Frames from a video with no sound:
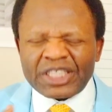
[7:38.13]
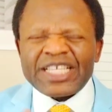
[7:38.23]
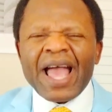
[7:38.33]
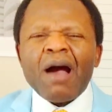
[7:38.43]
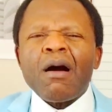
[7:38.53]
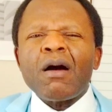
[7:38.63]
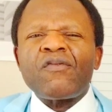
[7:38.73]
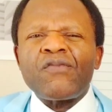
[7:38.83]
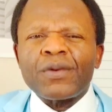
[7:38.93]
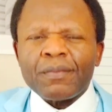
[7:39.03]
tear
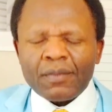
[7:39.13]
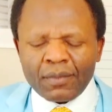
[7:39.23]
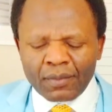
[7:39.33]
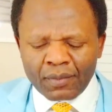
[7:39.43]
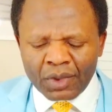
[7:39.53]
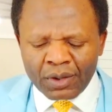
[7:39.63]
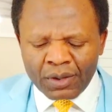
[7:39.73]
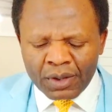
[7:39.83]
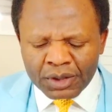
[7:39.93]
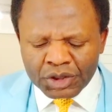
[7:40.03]
off.
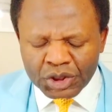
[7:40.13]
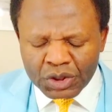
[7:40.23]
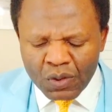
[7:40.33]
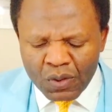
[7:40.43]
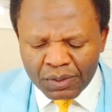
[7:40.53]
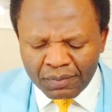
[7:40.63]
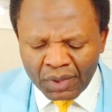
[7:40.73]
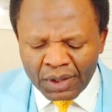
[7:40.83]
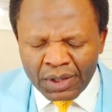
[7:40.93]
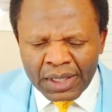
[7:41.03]
So
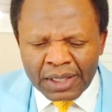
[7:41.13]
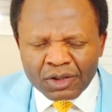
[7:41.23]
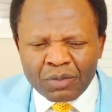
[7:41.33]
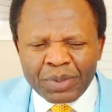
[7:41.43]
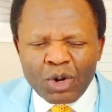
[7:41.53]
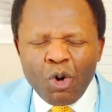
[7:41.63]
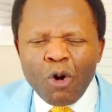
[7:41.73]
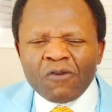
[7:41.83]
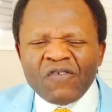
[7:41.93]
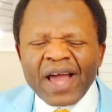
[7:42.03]
to be
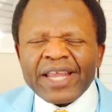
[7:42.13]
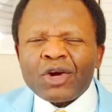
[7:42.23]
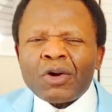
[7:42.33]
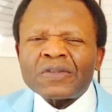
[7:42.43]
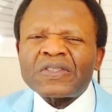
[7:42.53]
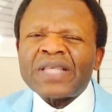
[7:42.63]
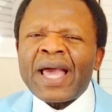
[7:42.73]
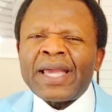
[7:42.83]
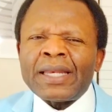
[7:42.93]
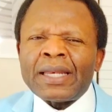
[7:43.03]
overly
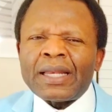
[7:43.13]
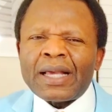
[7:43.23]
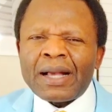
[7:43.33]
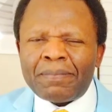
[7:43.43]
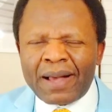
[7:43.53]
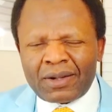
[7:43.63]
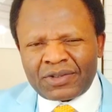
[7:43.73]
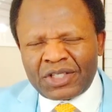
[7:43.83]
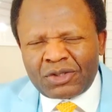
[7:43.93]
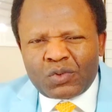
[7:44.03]
concerned
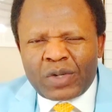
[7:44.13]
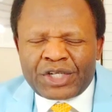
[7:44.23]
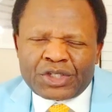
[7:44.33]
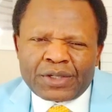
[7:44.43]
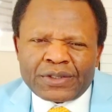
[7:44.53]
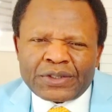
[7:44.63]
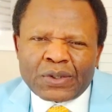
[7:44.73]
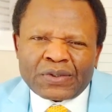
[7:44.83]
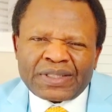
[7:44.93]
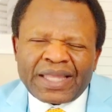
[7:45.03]
about
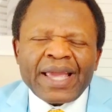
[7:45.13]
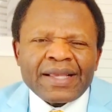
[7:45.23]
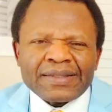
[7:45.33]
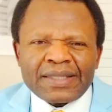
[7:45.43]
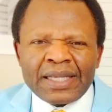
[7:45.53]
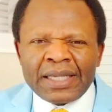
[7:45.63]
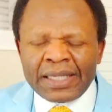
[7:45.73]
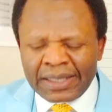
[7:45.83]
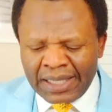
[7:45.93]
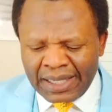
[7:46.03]
situations or things
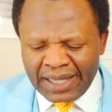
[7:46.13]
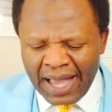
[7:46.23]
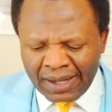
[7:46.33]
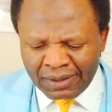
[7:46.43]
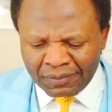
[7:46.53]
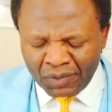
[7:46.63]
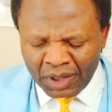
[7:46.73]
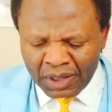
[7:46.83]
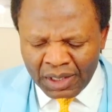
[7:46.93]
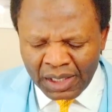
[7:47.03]
that
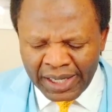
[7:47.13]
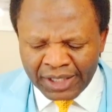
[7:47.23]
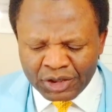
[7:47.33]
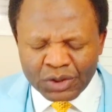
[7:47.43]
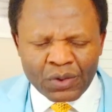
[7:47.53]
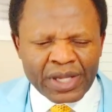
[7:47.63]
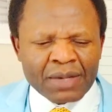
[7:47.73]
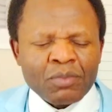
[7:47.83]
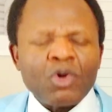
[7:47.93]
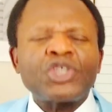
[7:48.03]
can lead to
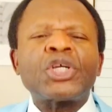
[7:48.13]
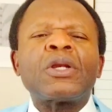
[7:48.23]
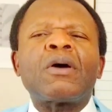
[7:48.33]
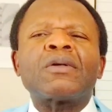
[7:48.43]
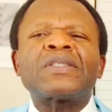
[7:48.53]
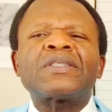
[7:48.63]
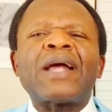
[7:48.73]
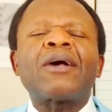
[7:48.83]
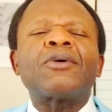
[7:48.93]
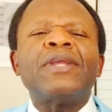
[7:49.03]
emotional
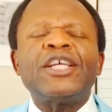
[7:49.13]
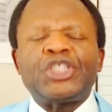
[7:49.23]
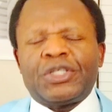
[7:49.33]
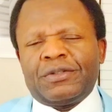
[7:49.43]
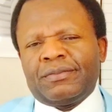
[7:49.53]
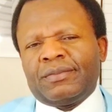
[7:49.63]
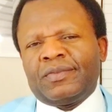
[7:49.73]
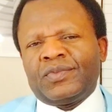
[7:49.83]
strangulation.